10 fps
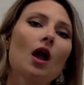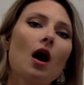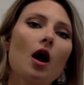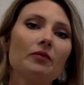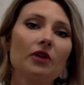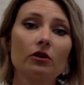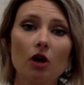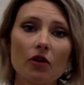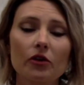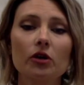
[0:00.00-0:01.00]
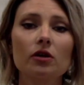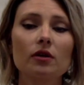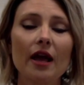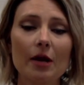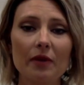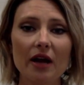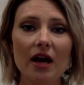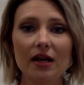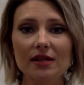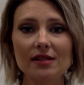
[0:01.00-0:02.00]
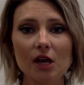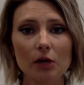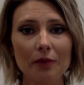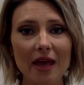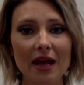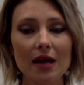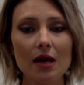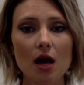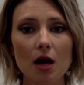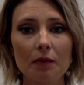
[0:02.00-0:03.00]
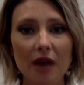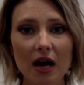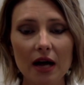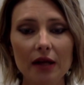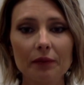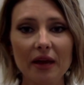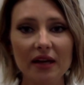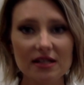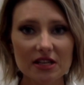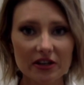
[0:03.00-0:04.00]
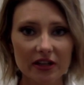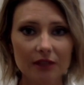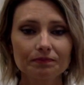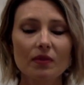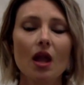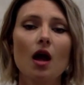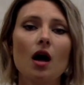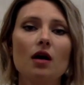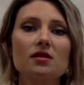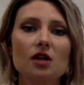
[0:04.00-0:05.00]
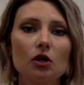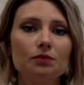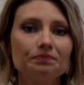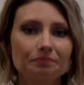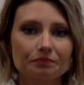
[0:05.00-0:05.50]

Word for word: Um, there are other antibiotics that are made uh, by bacteria. Uh, so